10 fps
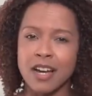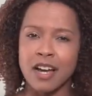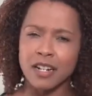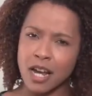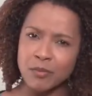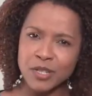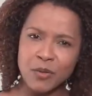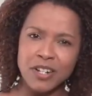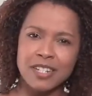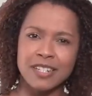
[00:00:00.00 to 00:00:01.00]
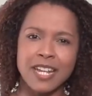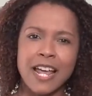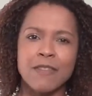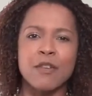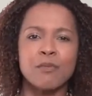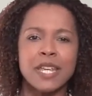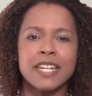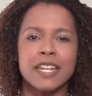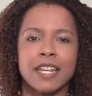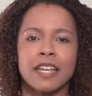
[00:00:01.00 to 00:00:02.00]
and come to understand the
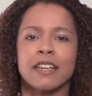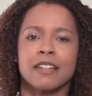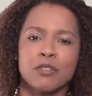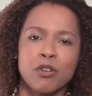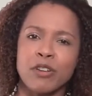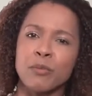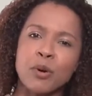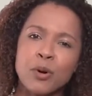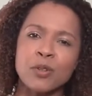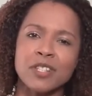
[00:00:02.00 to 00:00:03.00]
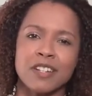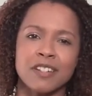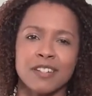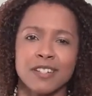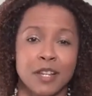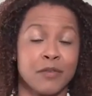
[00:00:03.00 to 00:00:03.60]
meaning or importance